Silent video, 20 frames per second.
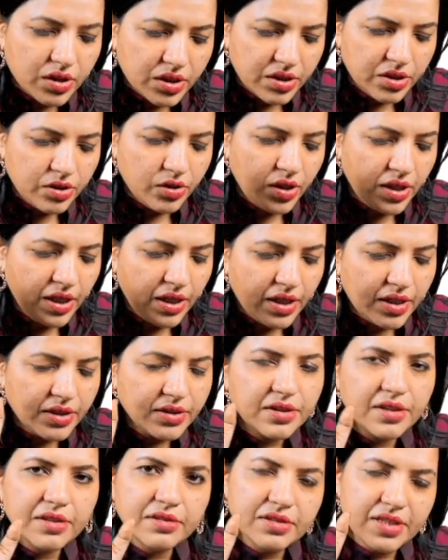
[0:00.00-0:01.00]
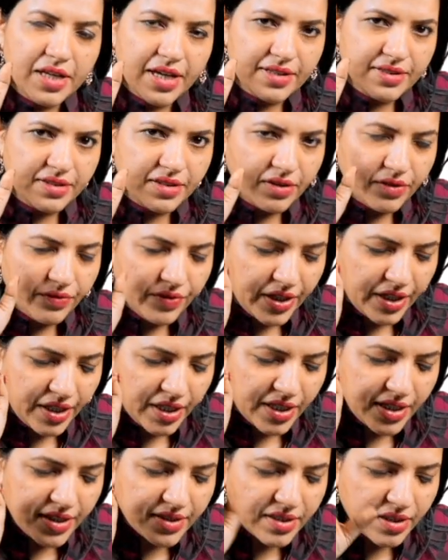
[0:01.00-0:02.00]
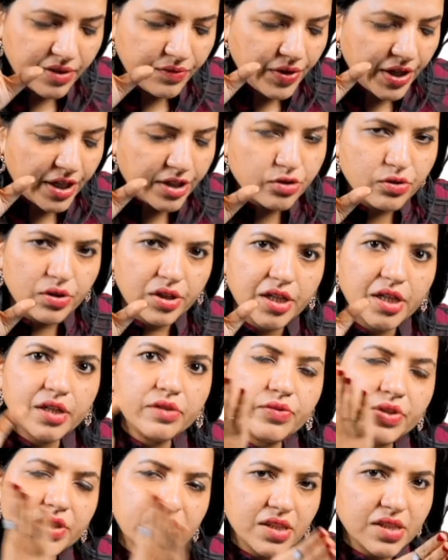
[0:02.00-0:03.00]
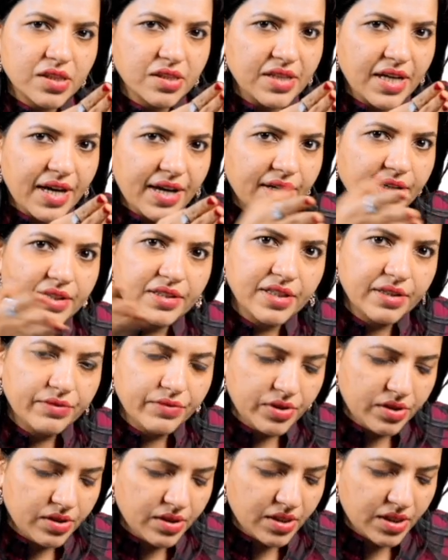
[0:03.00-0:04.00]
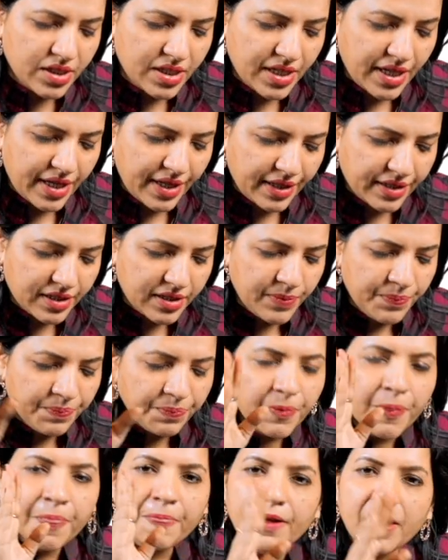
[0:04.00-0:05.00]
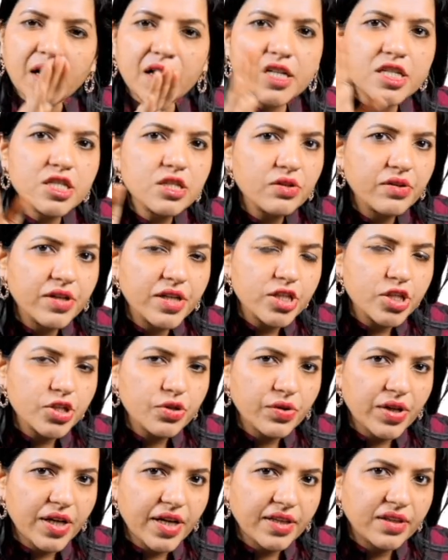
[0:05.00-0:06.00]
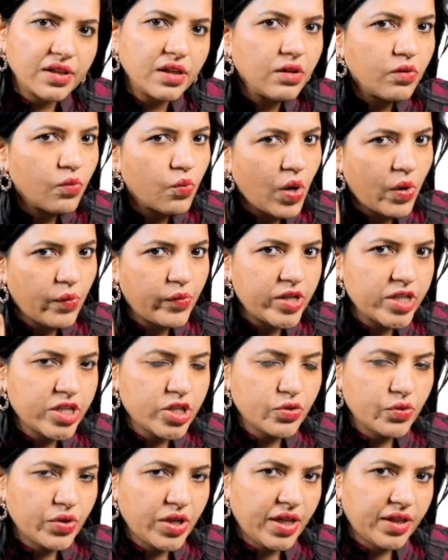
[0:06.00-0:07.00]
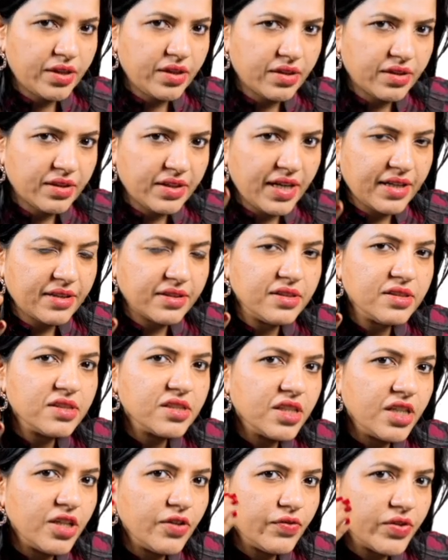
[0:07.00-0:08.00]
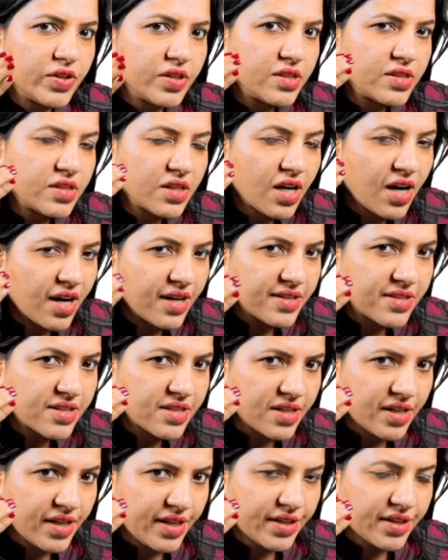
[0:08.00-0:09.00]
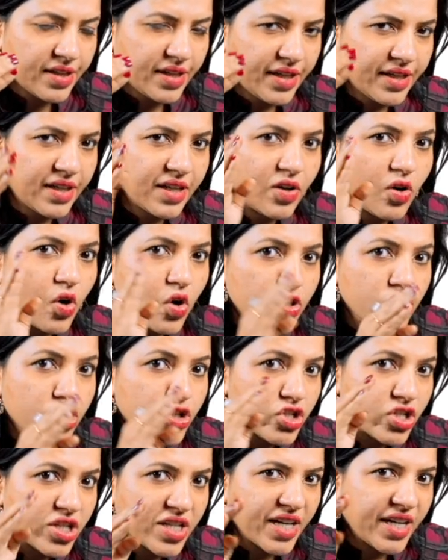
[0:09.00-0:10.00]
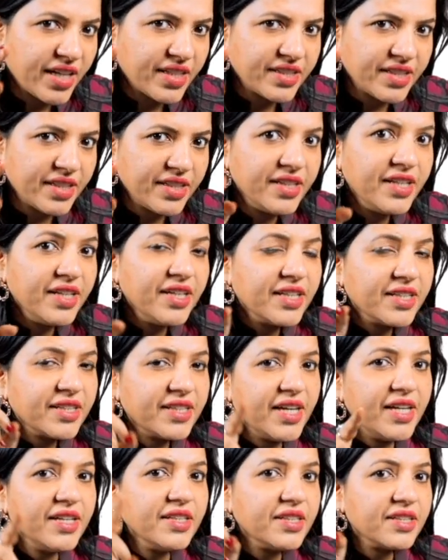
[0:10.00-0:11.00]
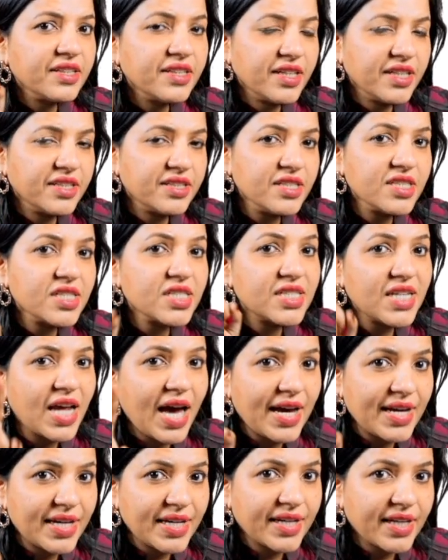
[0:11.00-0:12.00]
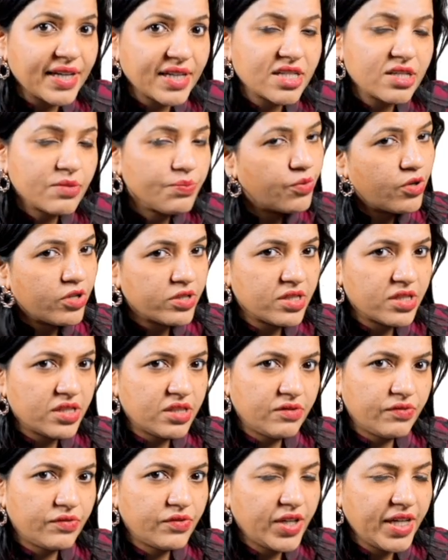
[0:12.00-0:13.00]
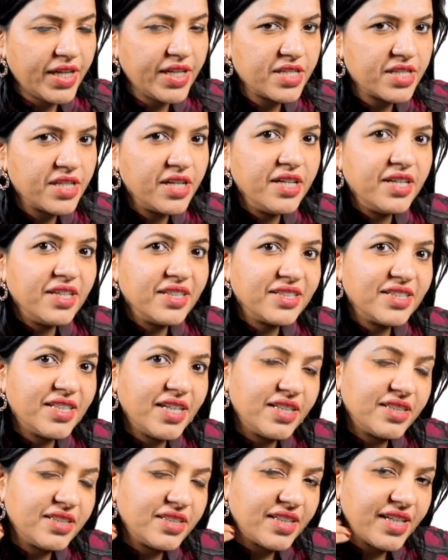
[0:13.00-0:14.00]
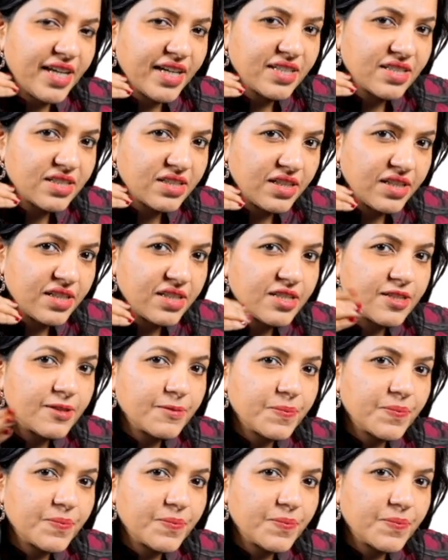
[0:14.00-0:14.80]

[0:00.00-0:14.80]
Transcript: learn this as a very easy way to learn which is direct and which is indirect. Consonants together, vowels together. That is, if it is a consonant like conjugated, then it is direct positive, right? Then the next is